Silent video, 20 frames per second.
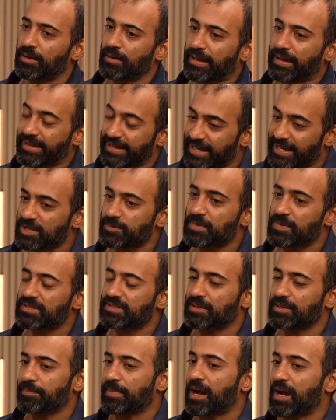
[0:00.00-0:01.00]
engagements
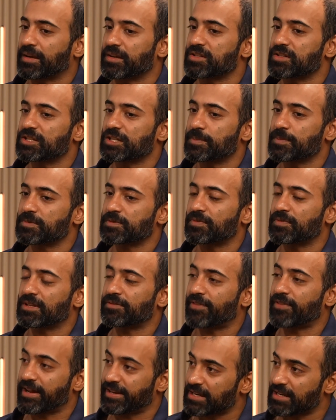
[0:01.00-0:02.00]
and partnerships with
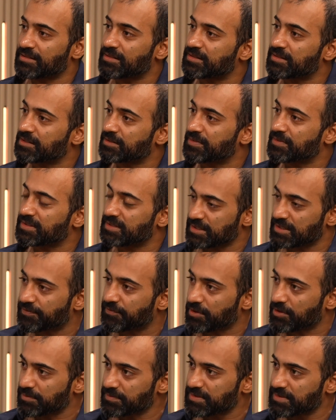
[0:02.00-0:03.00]
financial services
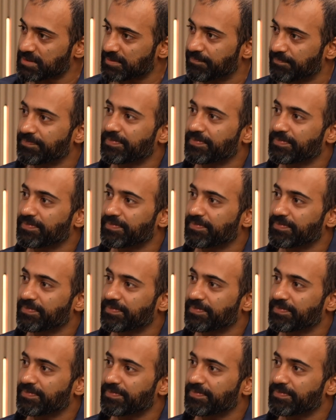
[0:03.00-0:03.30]
firms,